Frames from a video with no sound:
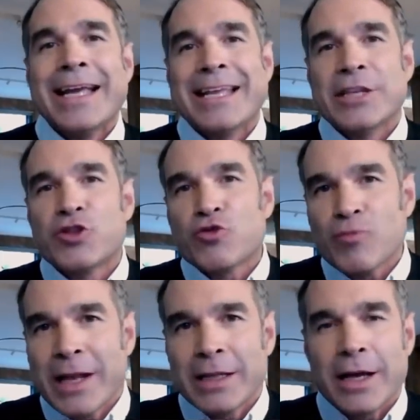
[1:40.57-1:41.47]
and the
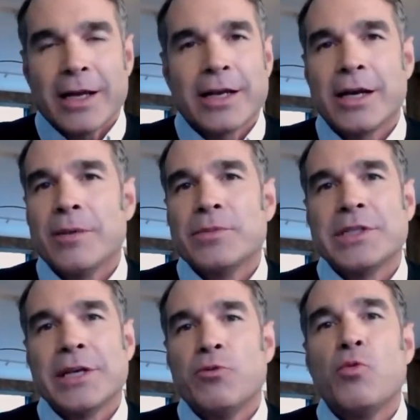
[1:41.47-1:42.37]
trend line
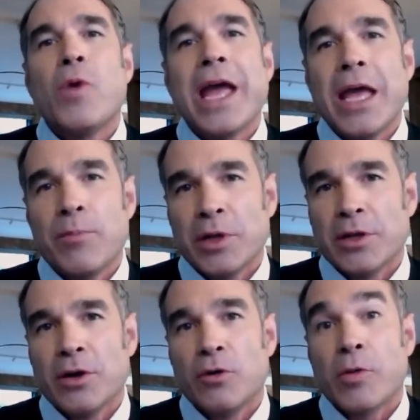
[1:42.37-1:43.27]
comes in way
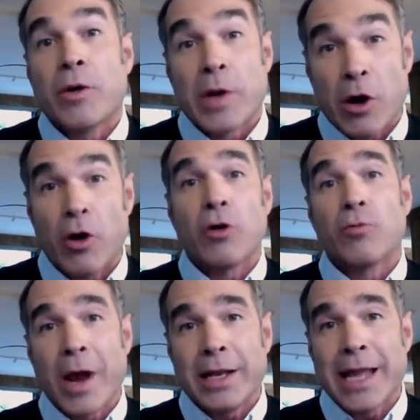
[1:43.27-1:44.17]
below where we are
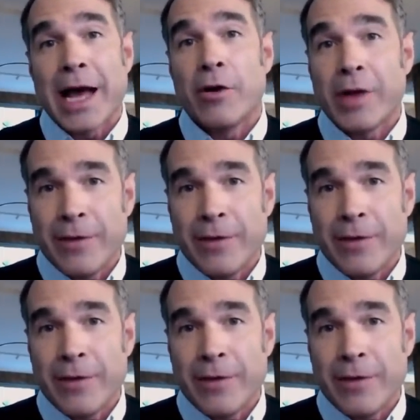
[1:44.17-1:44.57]
right now,